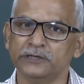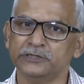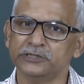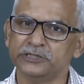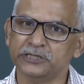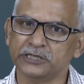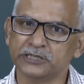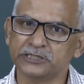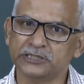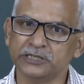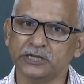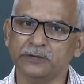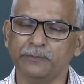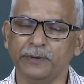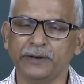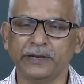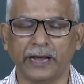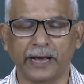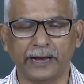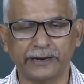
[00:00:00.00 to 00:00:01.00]

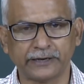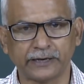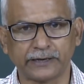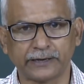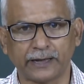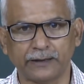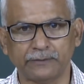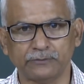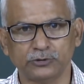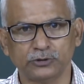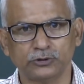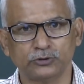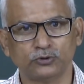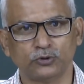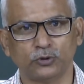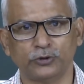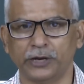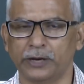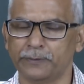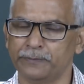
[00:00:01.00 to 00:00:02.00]
16-bit at a time.
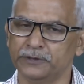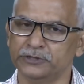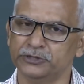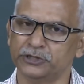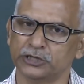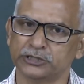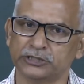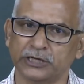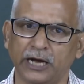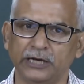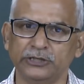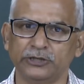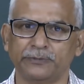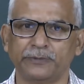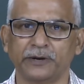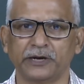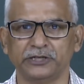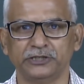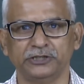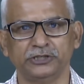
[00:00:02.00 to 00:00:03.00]
So, that means the size of
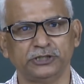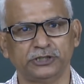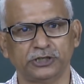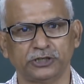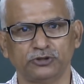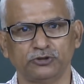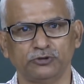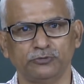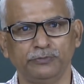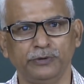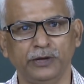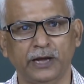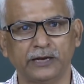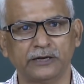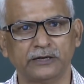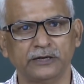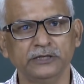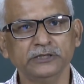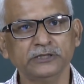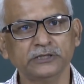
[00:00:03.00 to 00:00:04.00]
the register should be
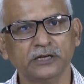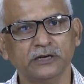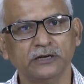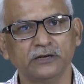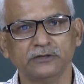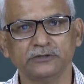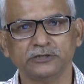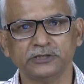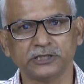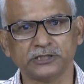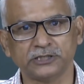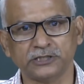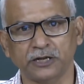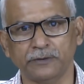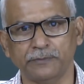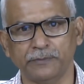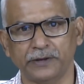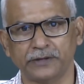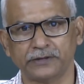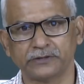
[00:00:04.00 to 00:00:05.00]
at least
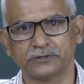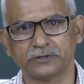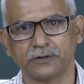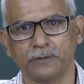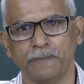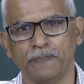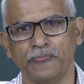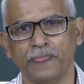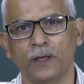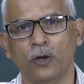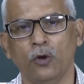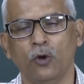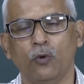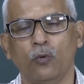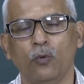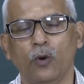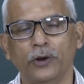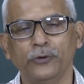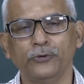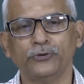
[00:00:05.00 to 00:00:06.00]
16-bit.
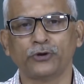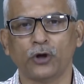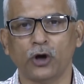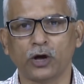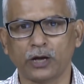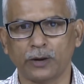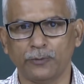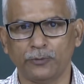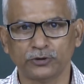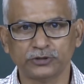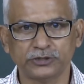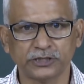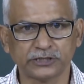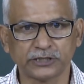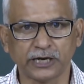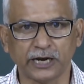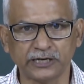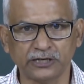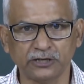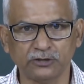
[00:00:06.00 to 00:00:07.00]
When we talk about say
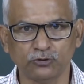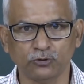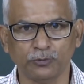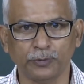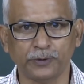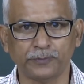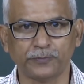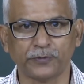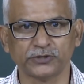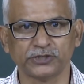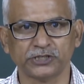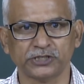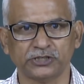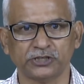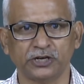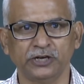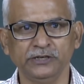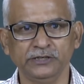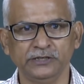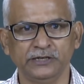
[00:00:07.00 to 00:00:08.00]
32-bit
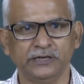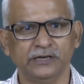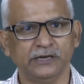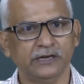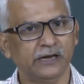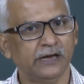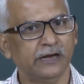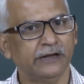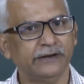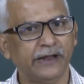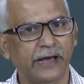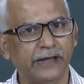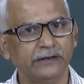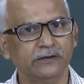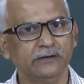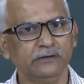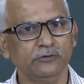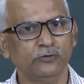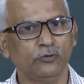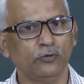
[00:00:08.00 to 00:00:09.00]
processor,
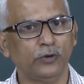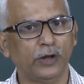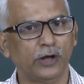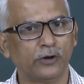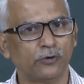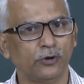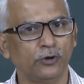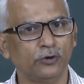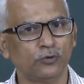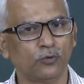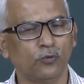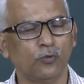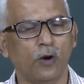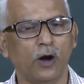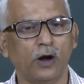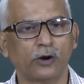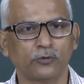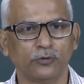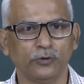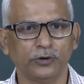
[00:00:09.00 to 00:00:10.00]
then we are going to
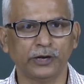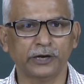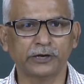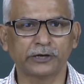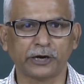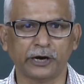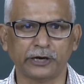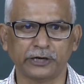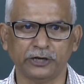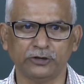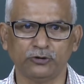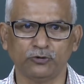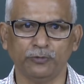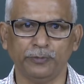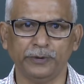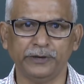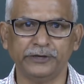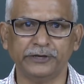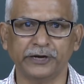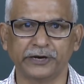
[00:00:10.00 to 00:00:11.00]
work with a
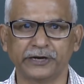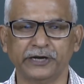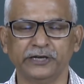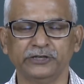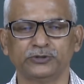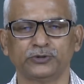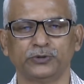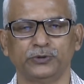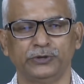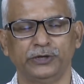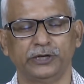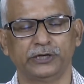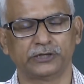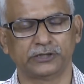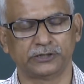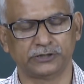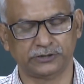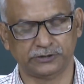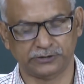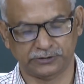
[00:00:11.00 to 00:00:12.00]
32-bit data. So, that
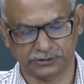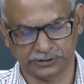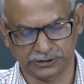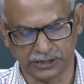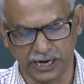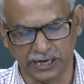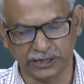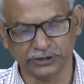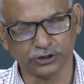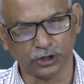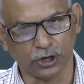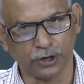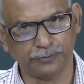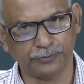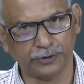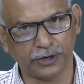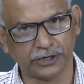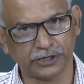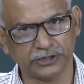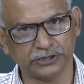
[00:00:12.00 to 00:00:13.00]
size of
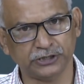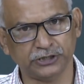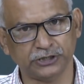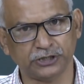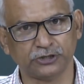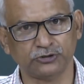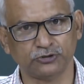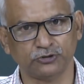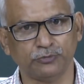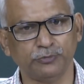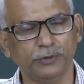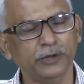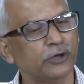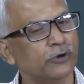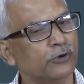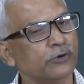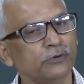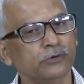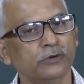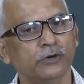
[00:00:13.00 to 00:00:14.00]
the register should be
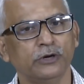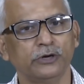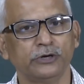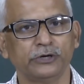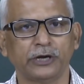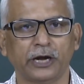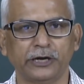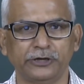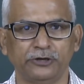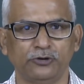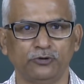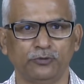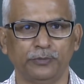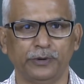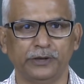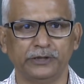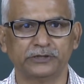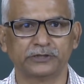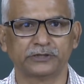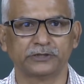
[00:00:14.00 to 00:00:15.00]
your 32
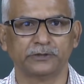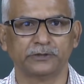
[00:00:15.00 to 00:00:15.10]
bits.